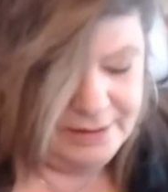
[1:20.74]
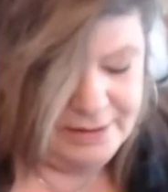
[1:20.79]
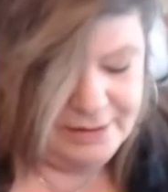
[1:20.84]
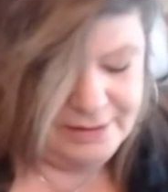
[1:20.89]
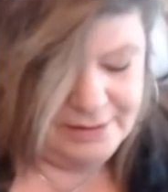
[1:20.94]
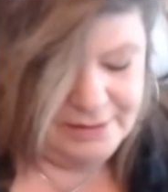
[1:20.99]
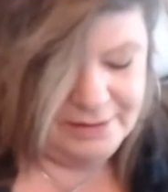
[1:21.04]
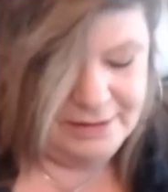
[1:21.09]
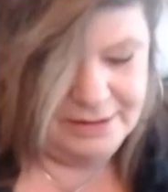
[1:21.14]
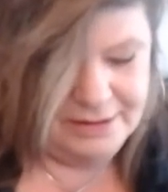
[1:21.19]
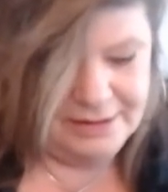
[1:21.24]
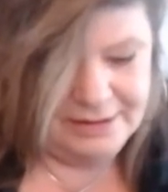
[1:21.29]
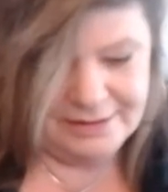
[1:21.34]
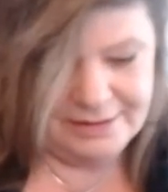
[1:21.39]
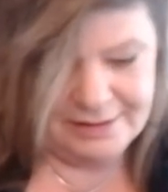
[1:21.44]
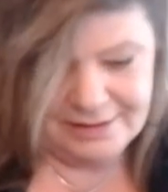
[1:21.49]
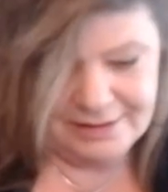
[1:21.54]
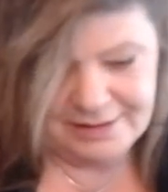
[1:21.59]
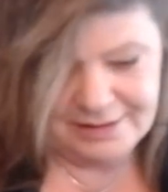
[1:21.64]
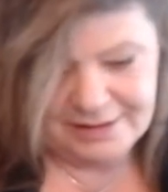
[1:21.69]

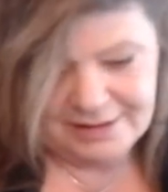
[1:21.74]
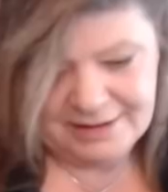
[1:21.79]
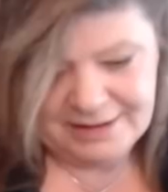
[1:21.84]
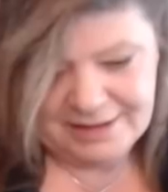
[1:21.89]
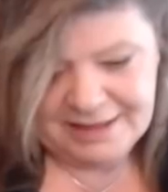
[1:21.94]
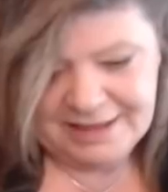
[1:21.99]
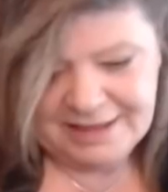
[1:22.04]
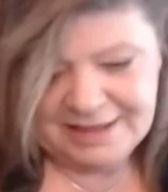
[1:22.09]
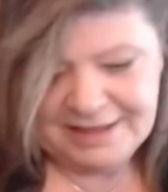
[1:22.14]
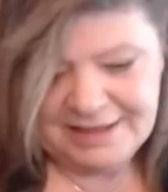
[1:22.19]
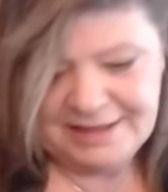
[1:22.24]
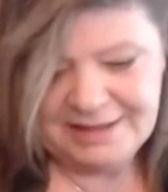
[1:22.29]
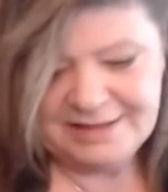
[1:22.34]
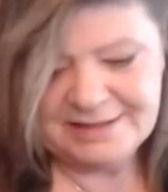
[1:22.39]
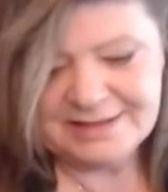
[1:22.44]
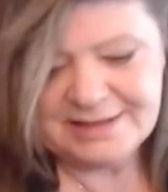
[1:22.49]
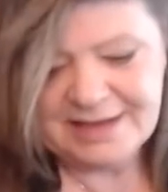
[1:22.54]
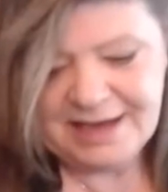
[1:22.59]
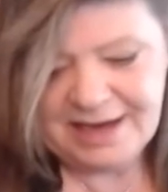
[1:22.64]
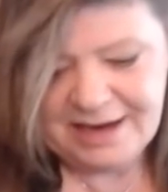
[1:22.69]

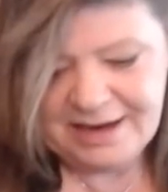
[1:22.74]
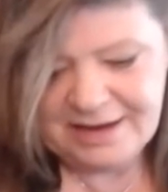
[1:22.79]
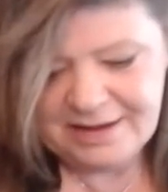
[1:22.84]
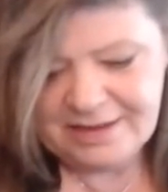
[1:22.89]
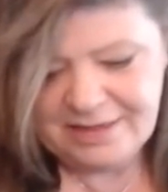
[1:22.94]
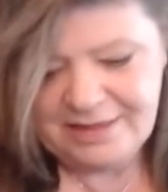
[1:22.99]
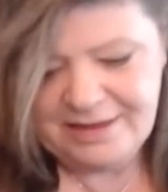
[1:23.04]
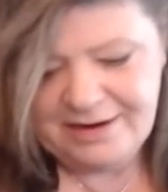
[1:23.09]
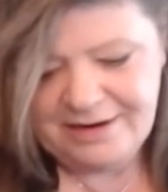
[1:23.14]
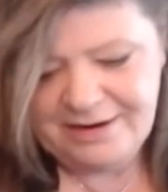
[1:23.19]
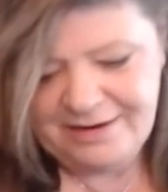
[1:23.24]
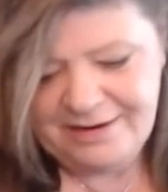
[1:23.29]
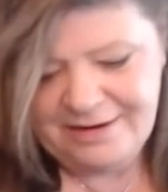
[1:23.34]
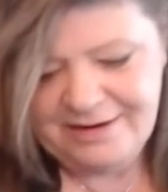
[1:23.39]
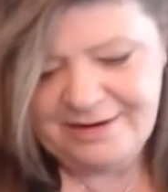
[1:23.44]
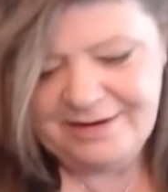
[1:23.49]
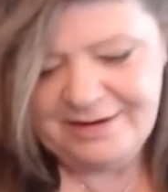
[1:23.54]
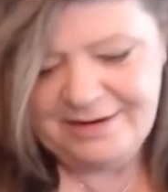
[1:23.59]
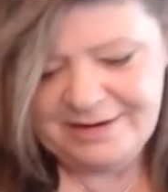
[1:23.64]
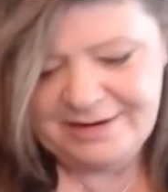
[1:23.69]
it's like
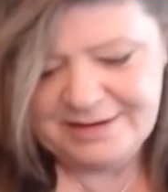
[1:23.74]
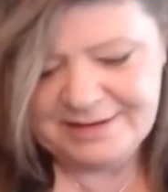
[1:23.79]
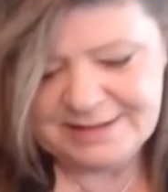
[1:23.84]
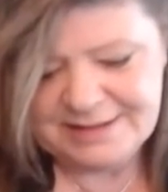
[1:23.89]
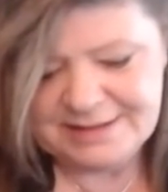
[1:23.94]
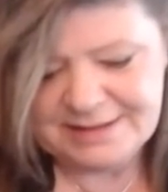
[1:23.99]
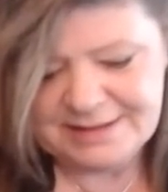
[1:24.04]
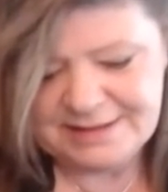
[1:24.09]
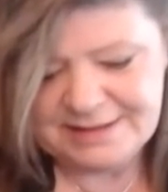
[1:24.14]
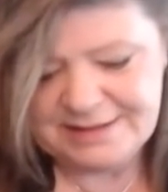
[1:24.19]
there's